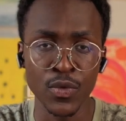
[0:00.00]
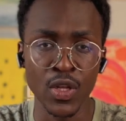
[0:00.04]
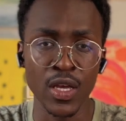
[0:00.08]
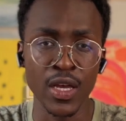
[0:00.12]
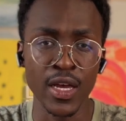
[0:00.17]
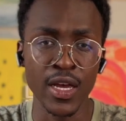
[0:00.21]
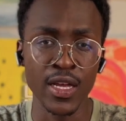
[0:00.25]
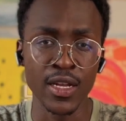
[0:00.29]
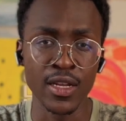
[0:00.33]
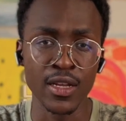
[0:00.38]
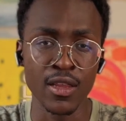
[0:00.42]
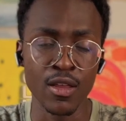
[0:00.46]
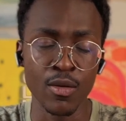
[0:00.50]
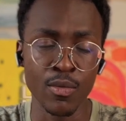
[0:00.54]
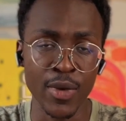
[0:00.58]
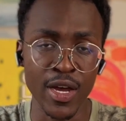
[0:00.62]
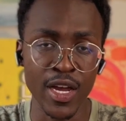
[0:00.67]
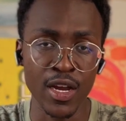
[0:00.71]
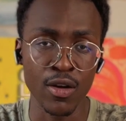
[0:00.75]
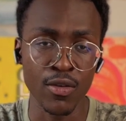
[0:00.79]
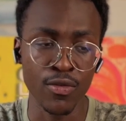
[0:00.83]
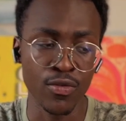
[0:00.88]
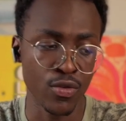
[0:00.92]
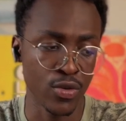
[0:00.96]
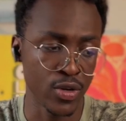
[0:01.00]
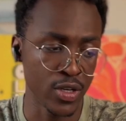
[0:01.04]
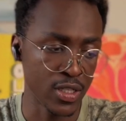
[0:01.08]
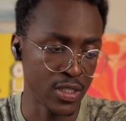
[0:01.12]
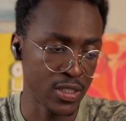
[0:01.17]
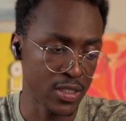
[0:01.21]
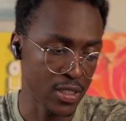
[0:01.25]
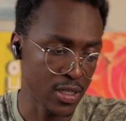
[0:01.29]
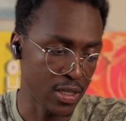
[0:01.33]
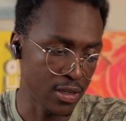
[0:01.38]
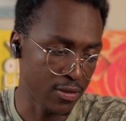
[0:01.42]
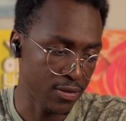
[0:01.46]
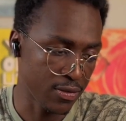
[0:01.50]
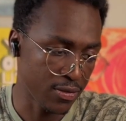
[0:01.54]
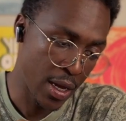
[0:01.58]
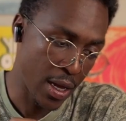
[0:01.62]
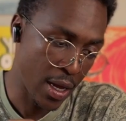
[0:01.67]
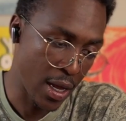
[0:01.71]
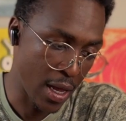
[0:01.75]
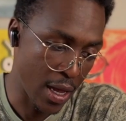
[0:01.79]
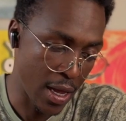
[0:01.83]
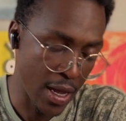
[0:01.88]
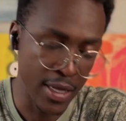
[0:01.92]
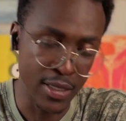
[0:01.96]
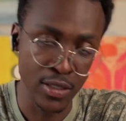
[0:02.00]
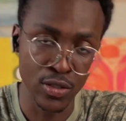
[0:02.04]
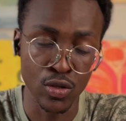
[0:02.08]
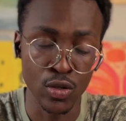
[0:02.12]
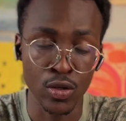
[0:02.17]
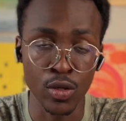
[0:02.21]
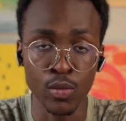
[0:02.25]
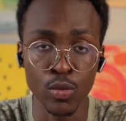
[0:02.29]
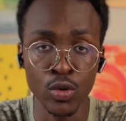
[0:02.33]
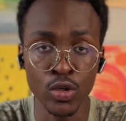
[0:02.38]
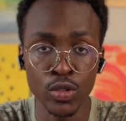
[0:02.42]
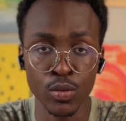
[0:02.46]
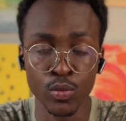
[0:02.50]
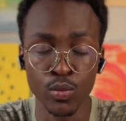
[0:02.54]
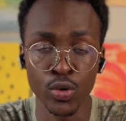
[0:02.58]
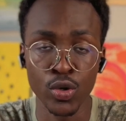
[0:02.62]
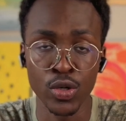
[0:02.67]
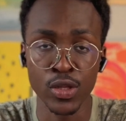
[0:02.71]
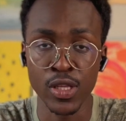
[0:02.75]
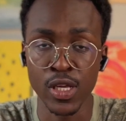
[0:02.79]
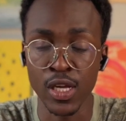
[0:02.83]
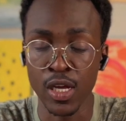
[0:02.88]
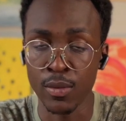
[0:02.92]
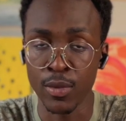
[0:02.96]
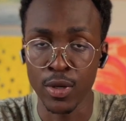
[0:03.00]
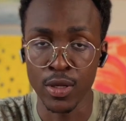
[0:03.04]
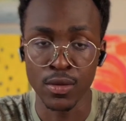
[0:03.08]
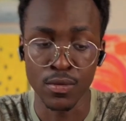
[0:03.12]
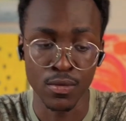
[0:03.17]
And the microphone itself, and so the most important thing about